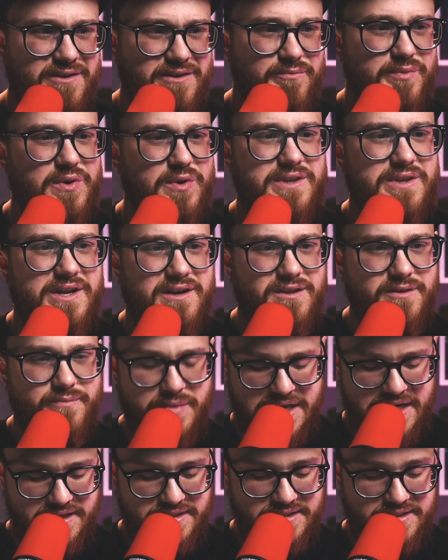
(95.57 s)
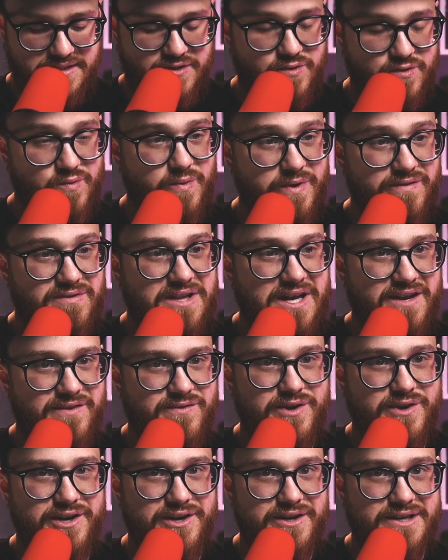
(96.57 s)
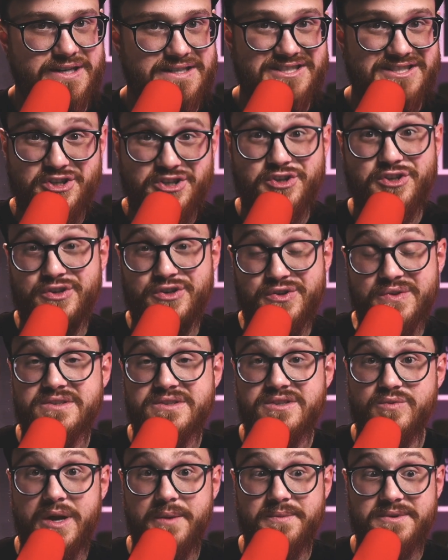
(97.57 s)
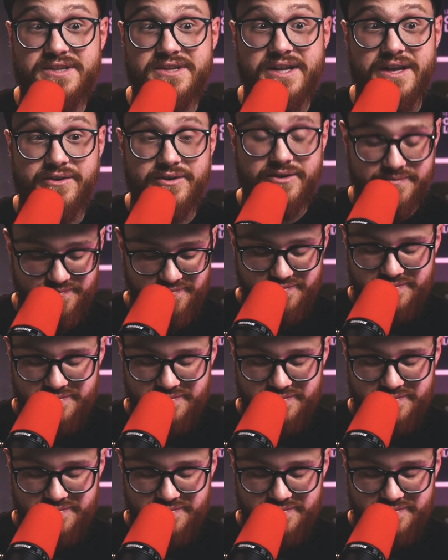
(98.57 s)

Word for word: of built out of the box with Livewire to use the web standard.